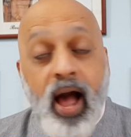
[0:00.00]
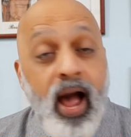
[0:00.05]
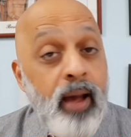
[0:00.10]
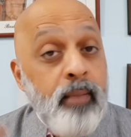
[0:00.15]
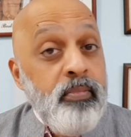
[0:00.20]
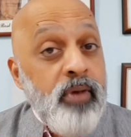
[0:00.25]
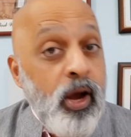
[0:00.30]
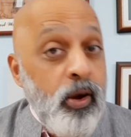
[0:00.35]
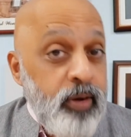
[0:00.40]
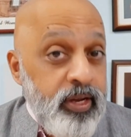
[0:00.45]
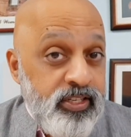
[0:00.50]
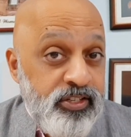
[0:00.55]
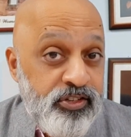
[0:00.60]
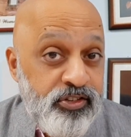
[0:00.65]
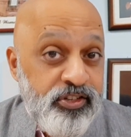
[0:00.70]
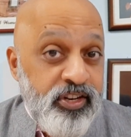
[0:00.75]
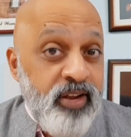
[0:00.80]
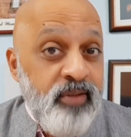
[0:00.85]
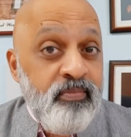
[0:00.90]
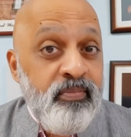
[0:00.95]
I'm now
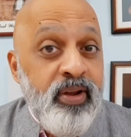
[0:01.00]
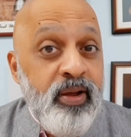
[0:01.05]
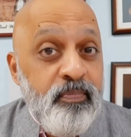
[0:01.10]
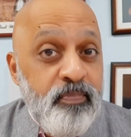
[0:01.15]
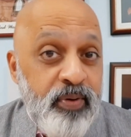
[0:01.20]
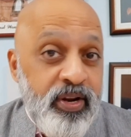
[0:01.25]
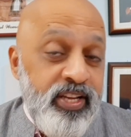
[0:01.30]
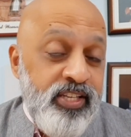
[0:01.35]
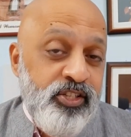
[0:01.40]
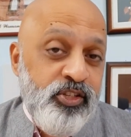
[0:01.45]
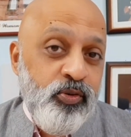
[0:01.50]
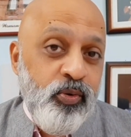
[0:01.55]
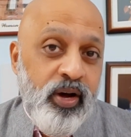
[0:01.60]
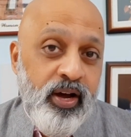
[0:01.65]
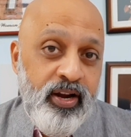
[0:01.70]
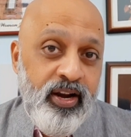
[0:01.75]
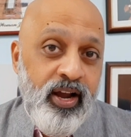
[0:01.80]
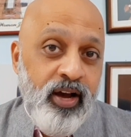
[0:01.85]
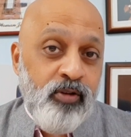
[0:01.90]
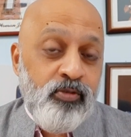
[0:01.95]
extremely pleased to
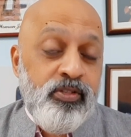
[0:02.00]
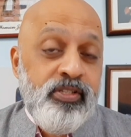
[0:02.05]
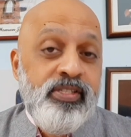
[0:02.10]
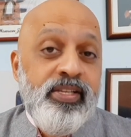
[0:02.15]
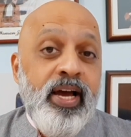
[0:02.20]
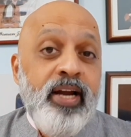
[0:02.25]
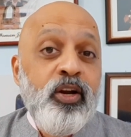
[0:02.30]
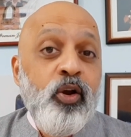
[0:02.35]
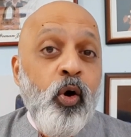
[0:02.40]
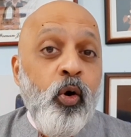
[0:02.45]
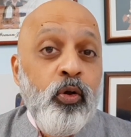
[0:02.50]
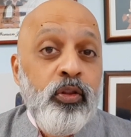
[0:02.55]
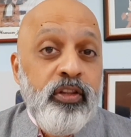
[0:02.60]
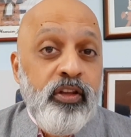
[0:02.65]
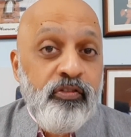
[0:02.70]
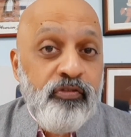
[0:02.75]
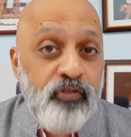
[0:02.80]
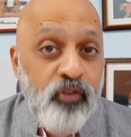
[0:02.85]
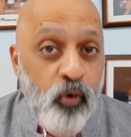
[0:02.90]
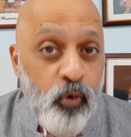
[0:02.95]
announce that on
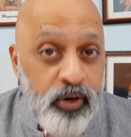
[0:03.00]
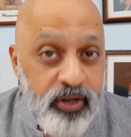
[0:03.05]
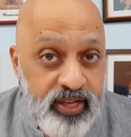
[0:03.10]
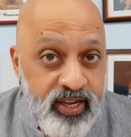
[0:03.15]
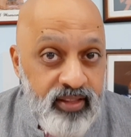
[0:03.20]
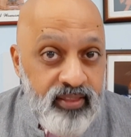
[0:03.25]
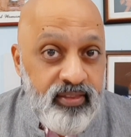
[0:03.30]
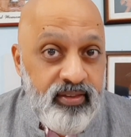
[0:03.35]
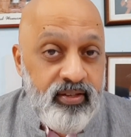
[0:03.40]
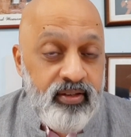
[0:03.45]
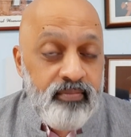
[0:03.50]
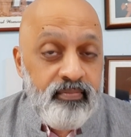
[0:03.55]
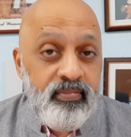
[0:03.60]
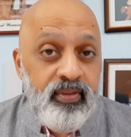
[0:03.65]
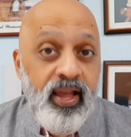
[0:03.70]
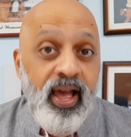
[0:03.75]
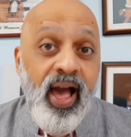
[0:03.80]
the 14th